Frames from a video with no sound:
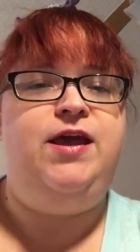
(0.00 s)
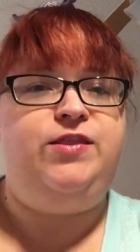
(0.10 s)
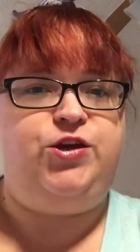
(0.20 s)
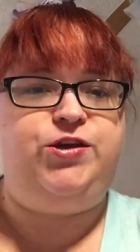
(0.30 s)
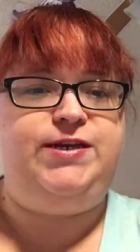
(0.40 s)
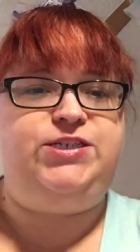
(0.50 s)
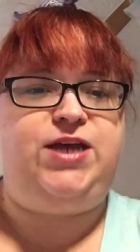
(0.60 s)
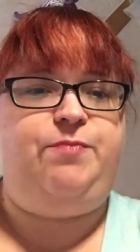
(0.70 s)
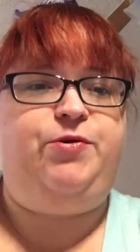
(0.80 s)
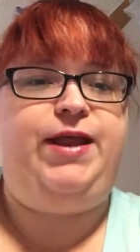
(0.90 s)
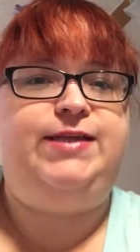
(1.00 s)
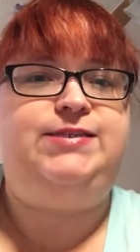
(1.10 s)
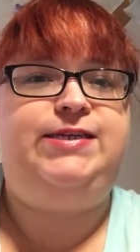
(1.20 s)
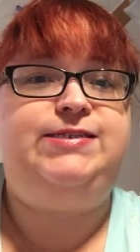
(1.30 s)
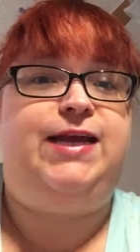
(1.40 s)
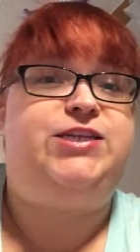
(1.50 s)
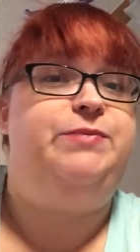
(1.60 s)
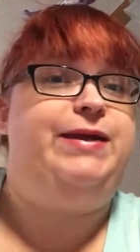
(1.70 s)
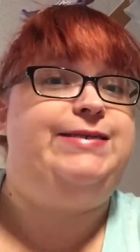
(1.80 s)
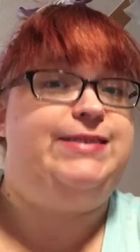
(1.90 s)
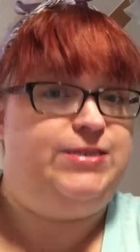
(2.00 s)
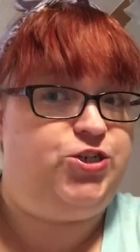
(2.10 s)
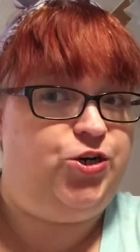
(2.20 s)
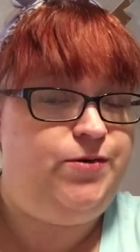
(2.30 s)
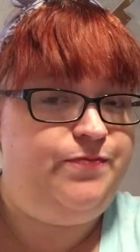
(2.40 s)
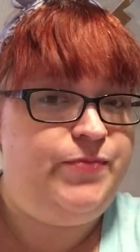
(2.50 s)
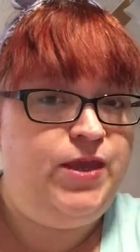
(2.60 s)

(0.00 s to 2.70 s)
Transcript: The Goodness Shop on Etsy is actually my sister.